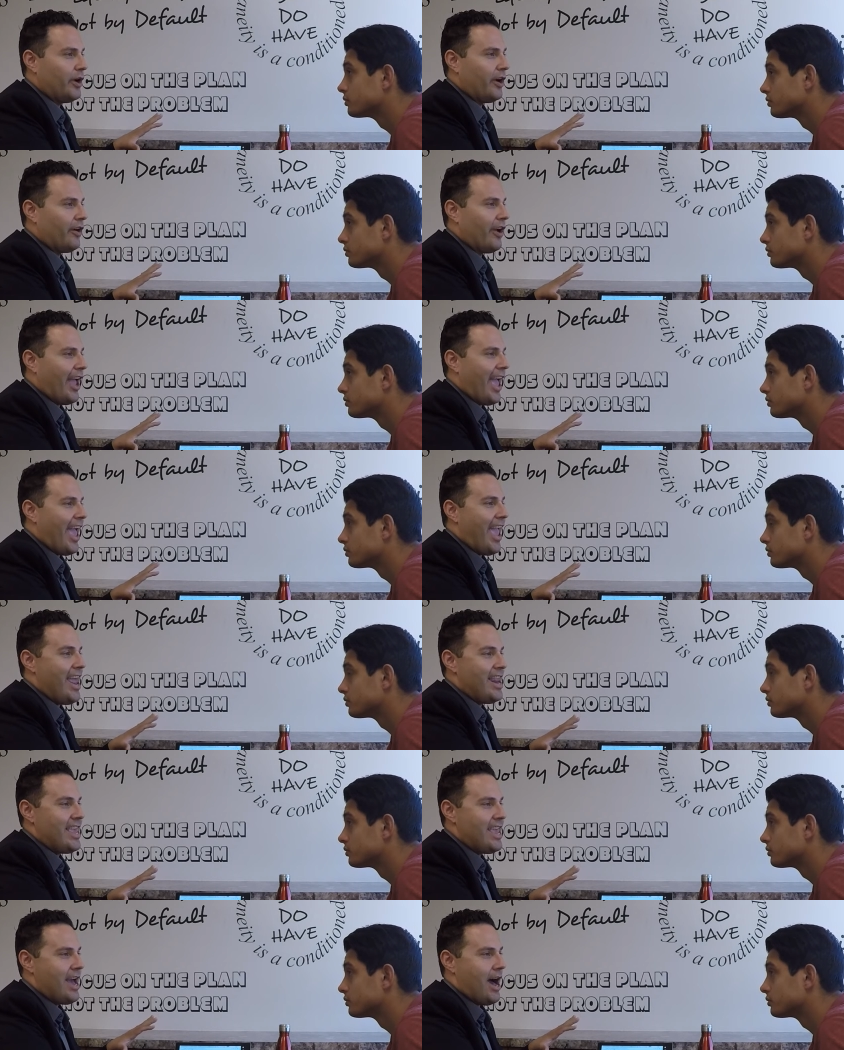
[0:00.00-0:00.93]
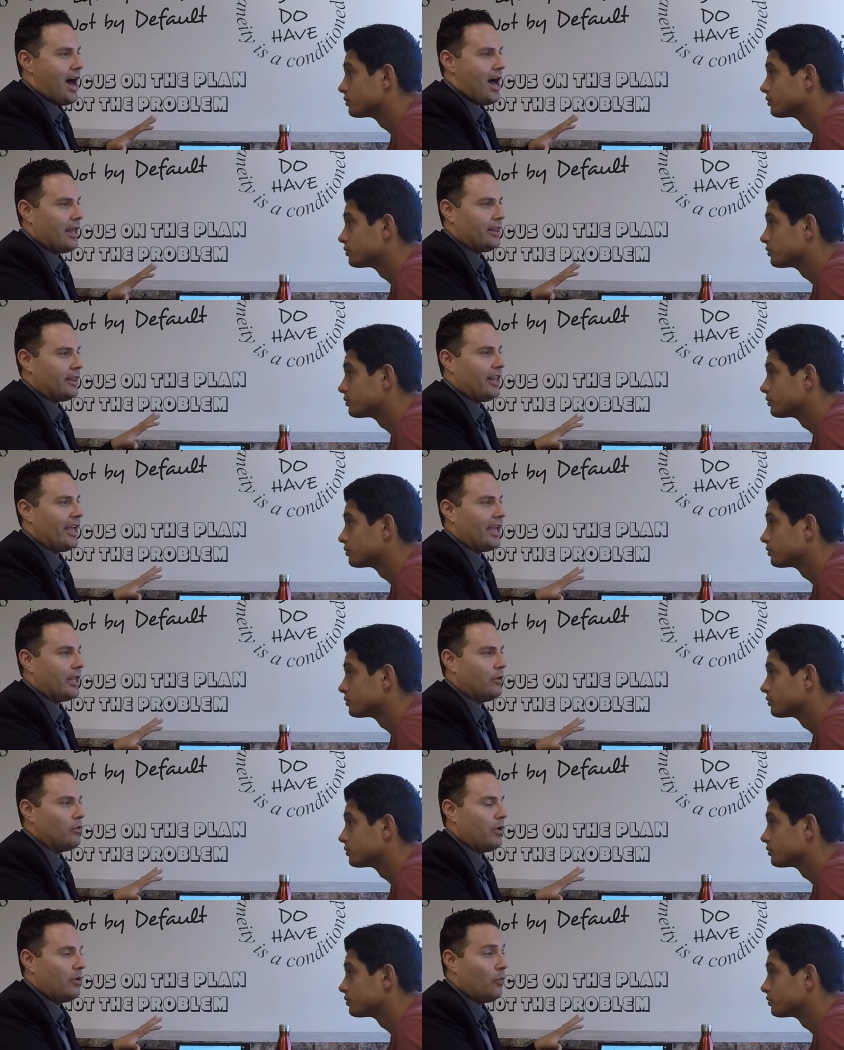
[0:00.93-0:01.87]
Speaker 1: where any online
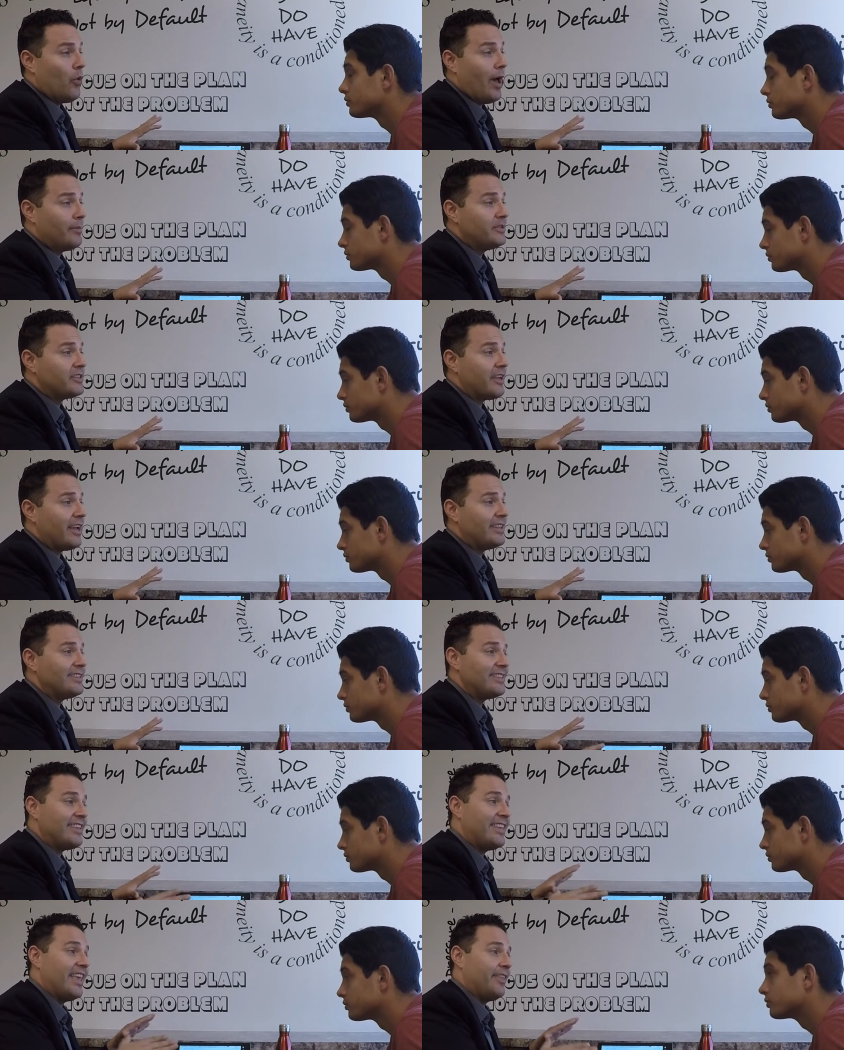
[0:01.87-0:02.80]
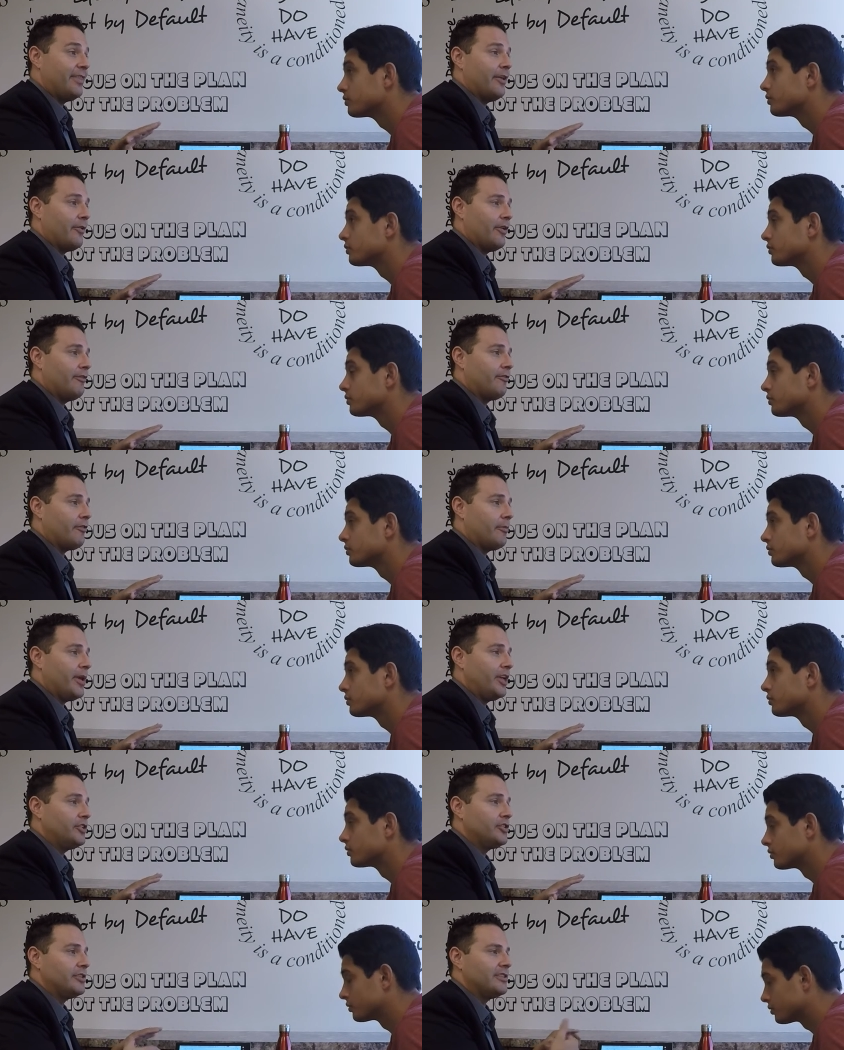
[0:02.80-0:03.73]
websites get their
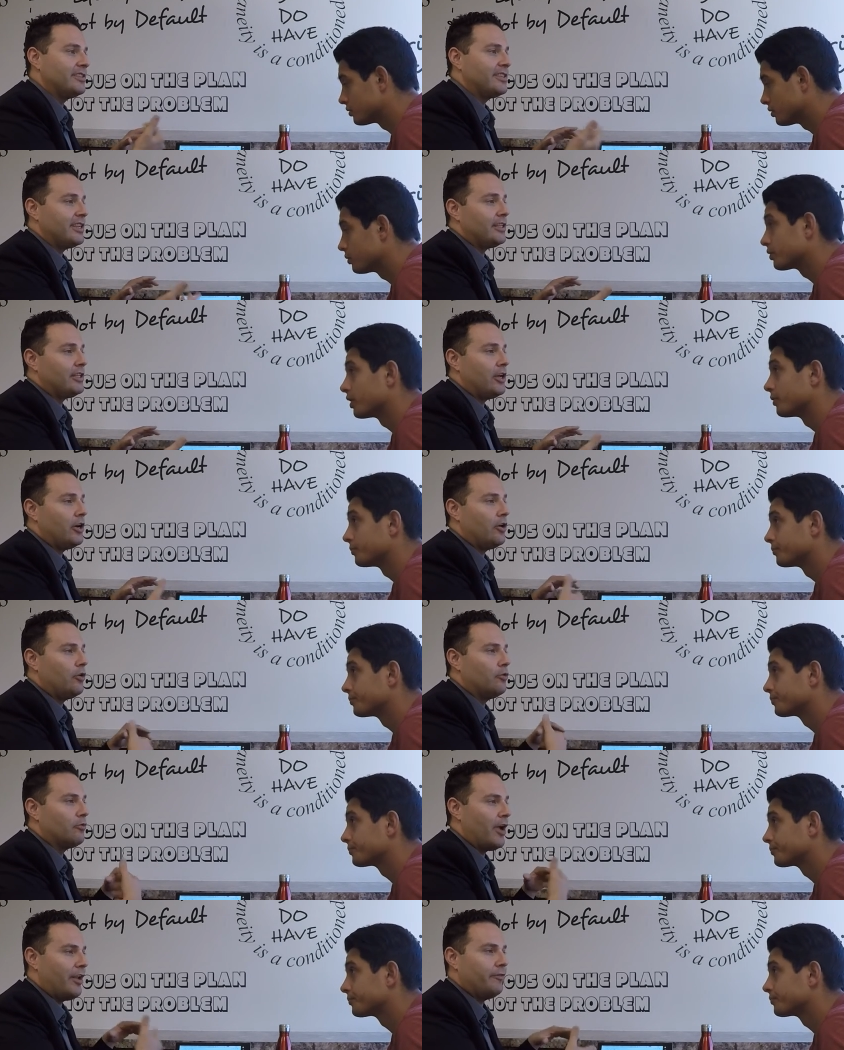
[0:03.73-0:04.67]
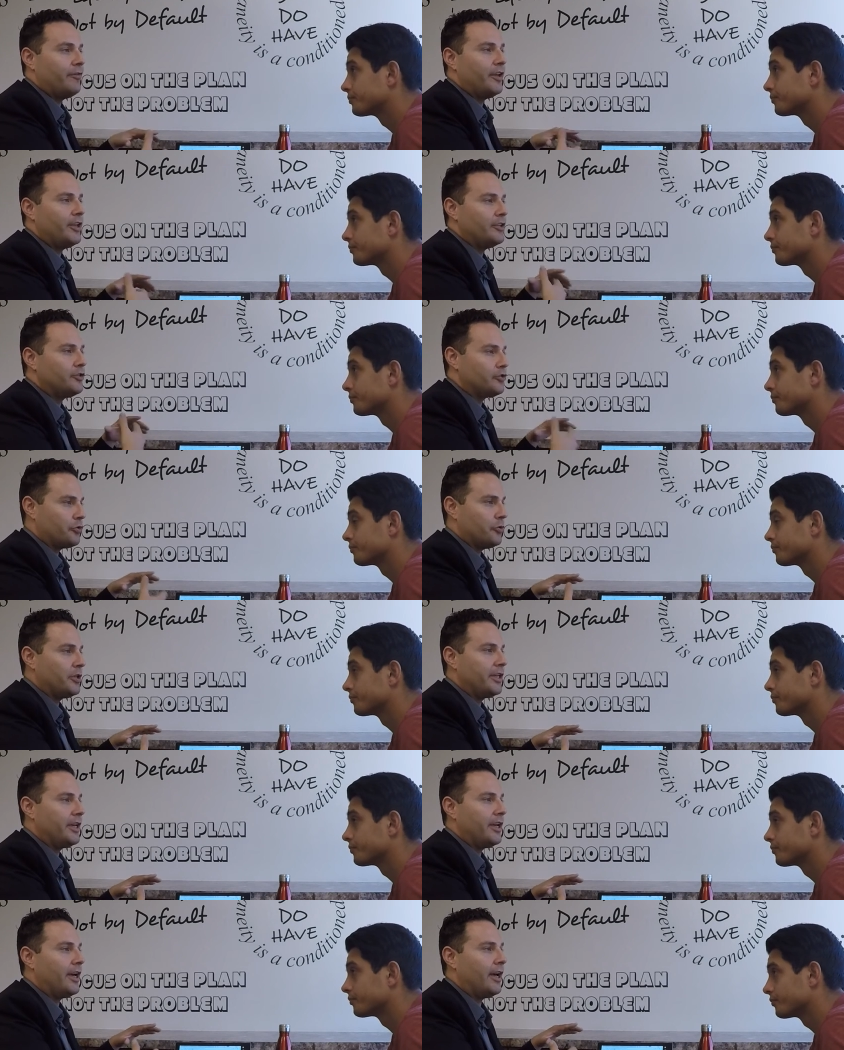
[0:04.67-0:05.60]
information. Zillow, okay. Redfin,
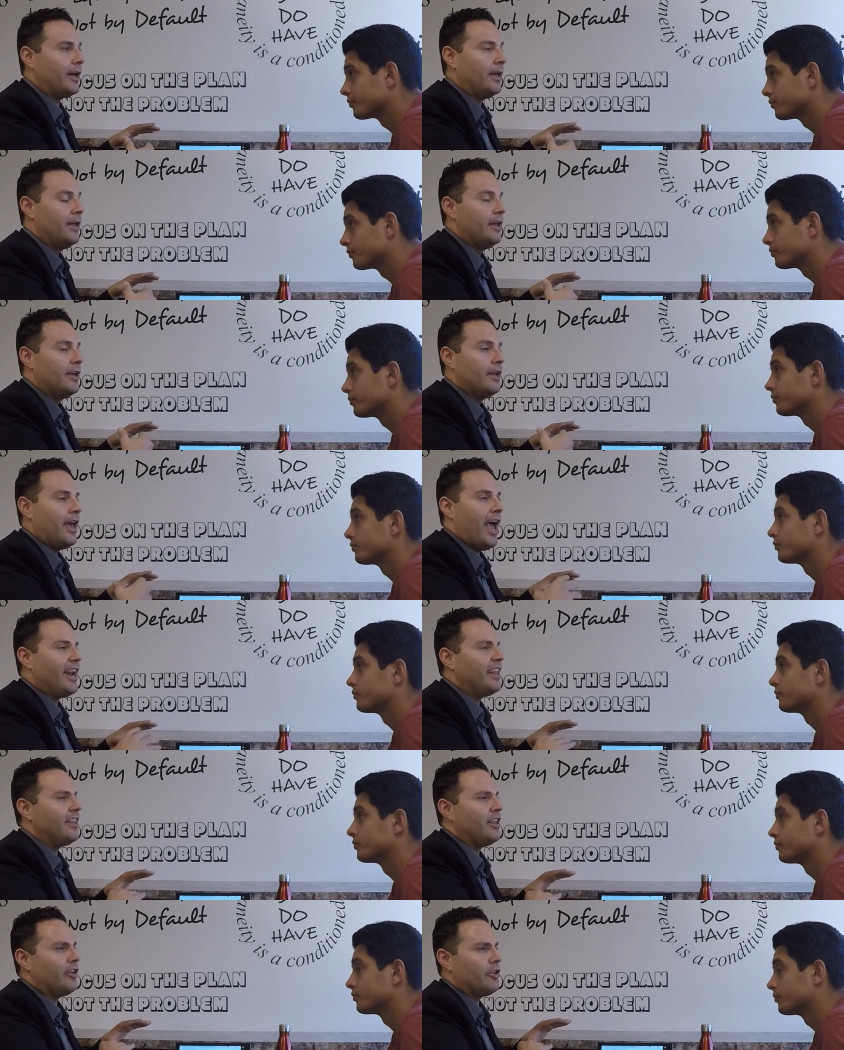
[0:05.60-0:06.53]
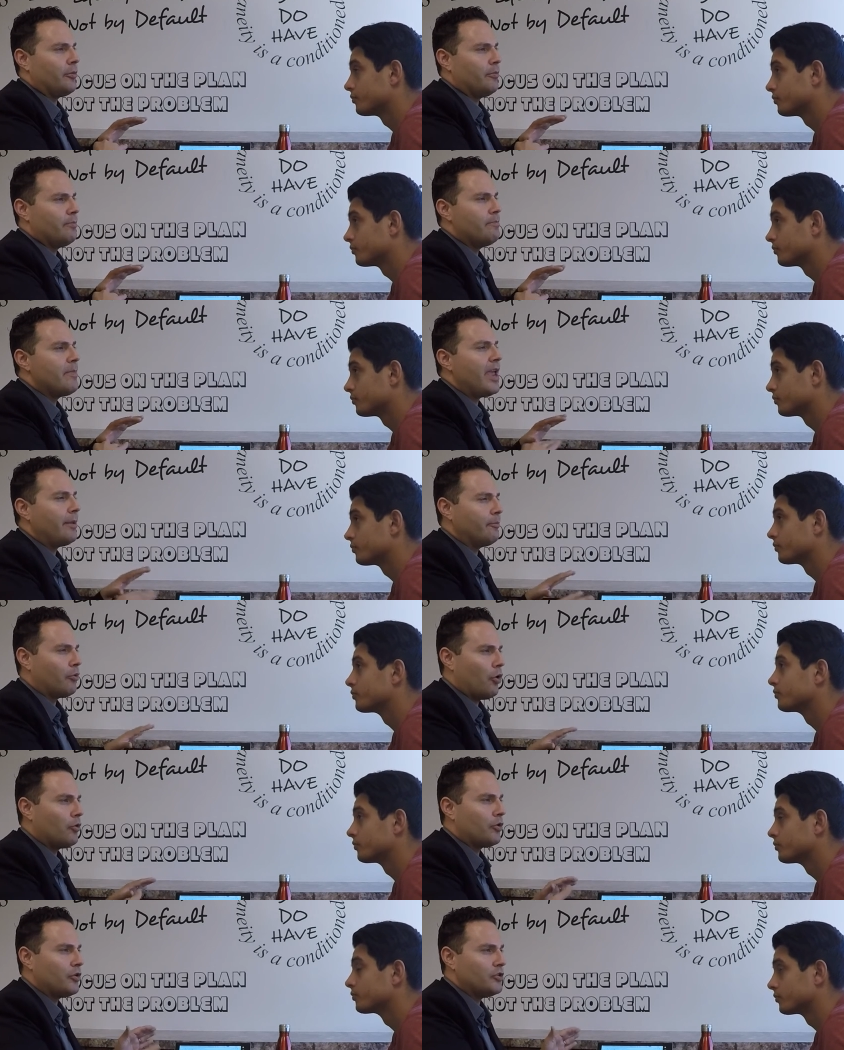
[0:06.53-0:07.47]
Trulia, any of the other main
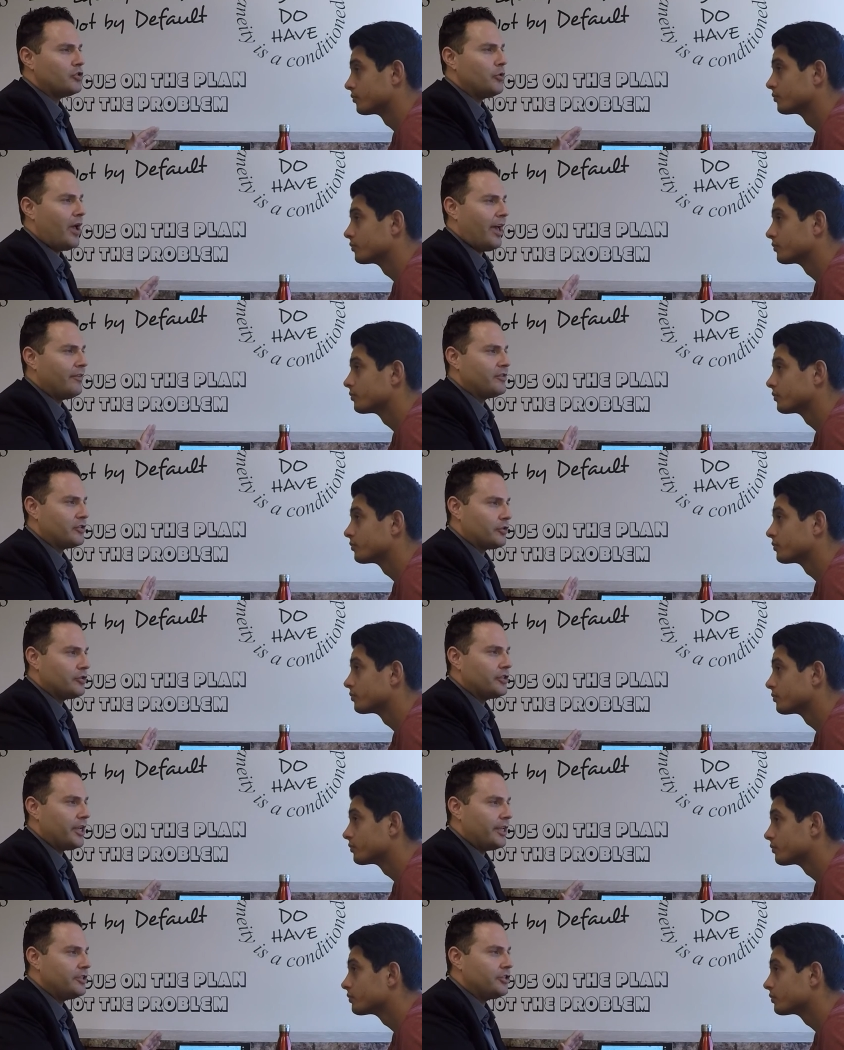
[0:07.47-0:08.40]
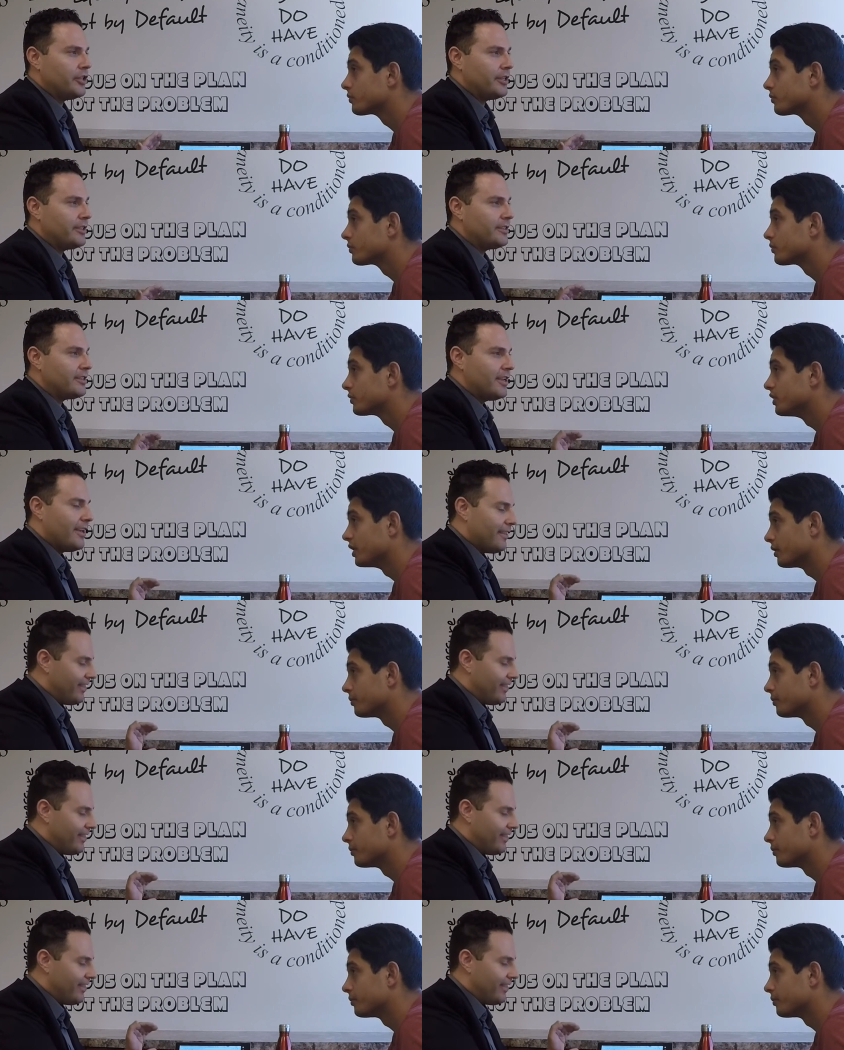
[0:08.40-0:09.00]
brokers who have search engines, yeah.